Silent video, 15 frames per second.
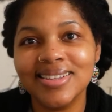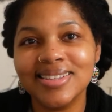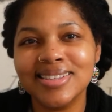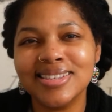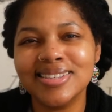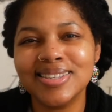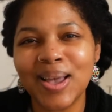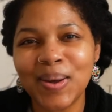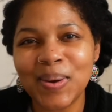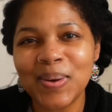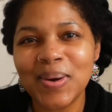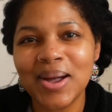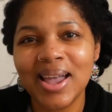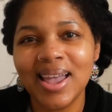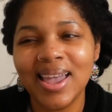
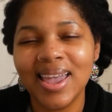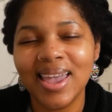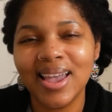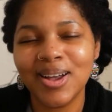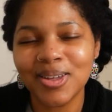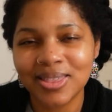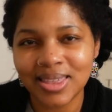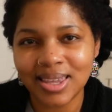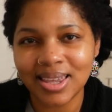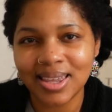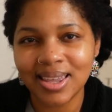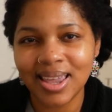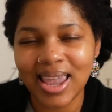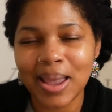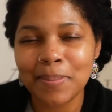so
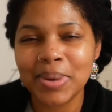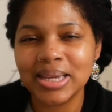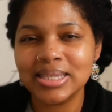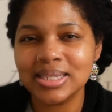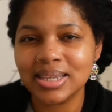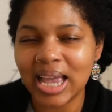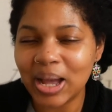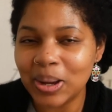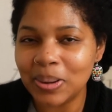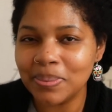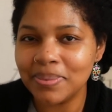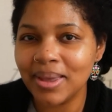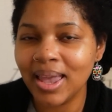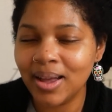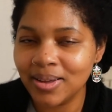healthy and my scalp
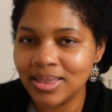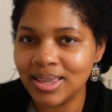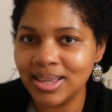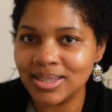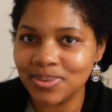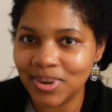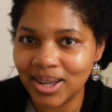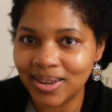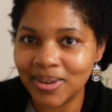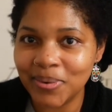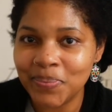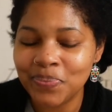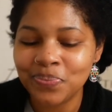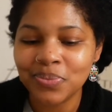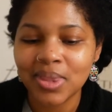healthy as well.
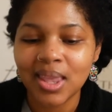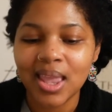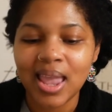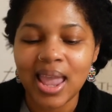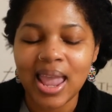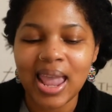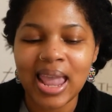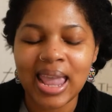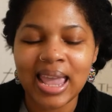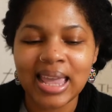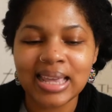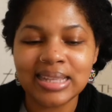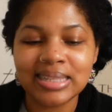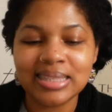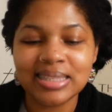
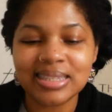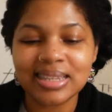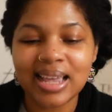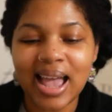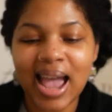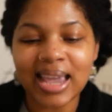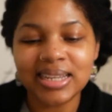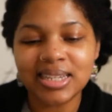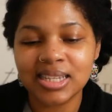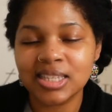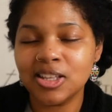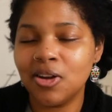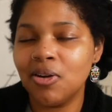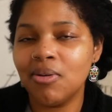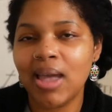And I just
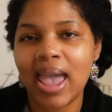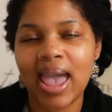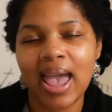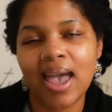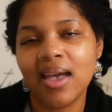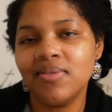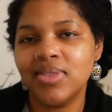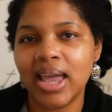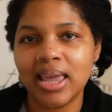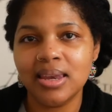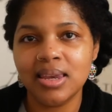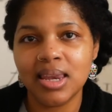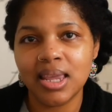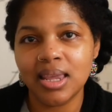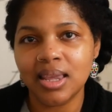don't have that
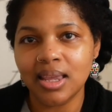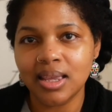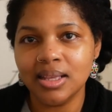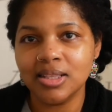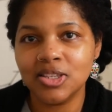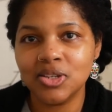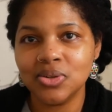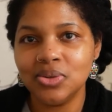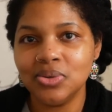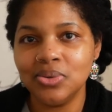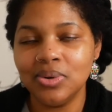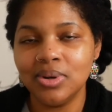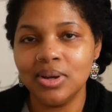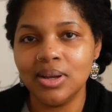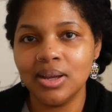need to
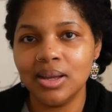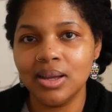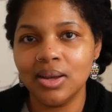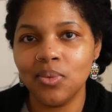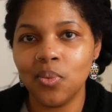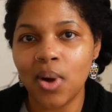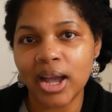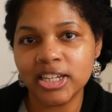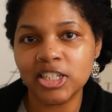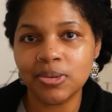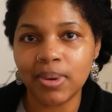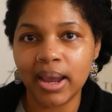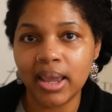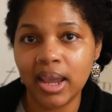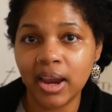wash
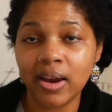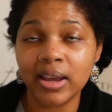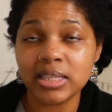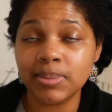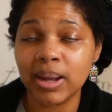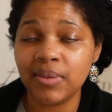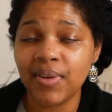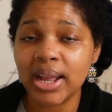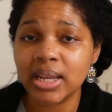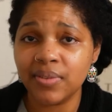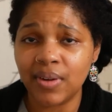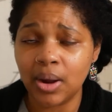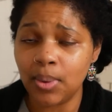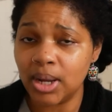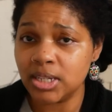my hair. As a matter of fact, if
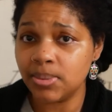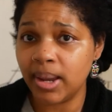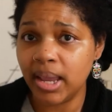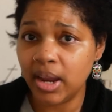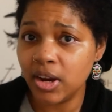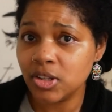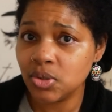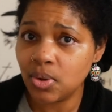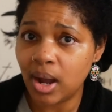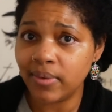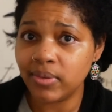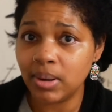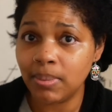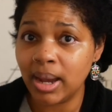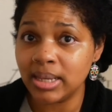I wash my hair too
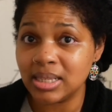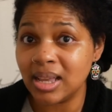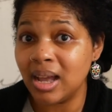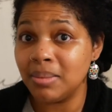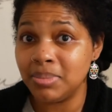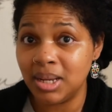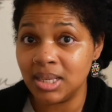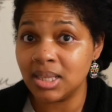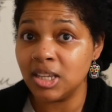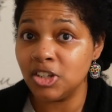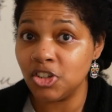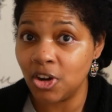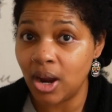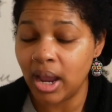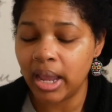often, my scalp does get
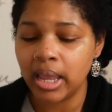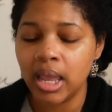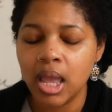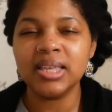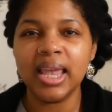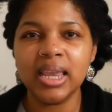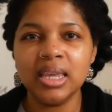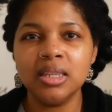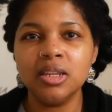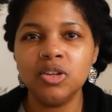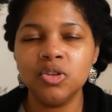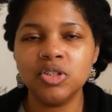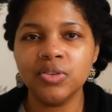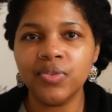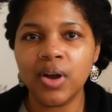dry. Taking the
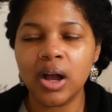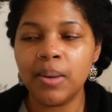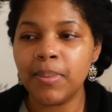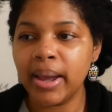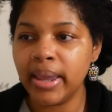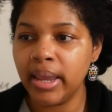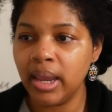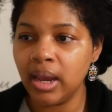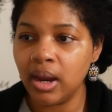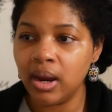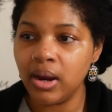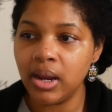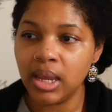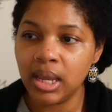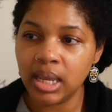Nutrafol, my
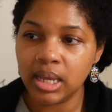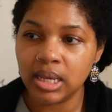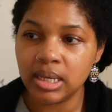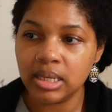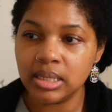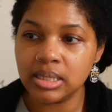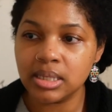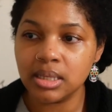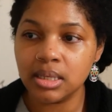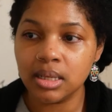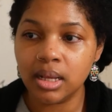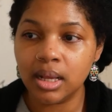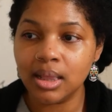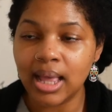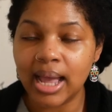hair is
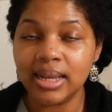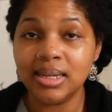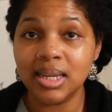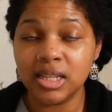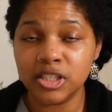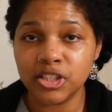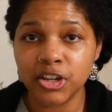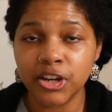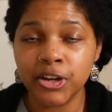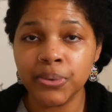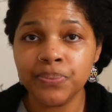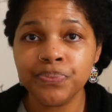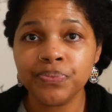a lot denser.